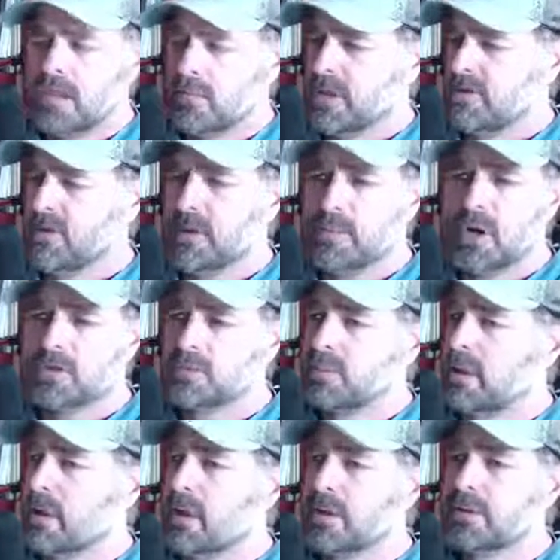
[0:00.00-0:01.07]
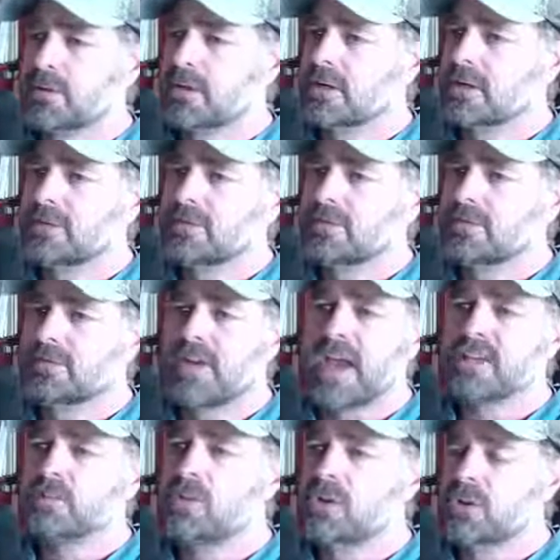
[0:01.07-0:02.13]
But for the most part,
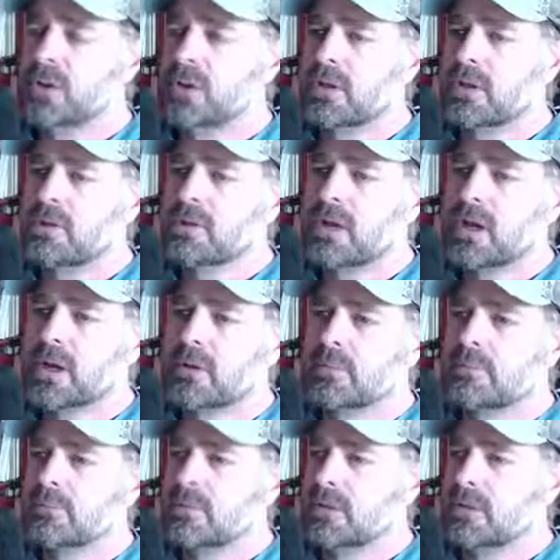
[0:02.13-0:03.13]
vast majority of the time,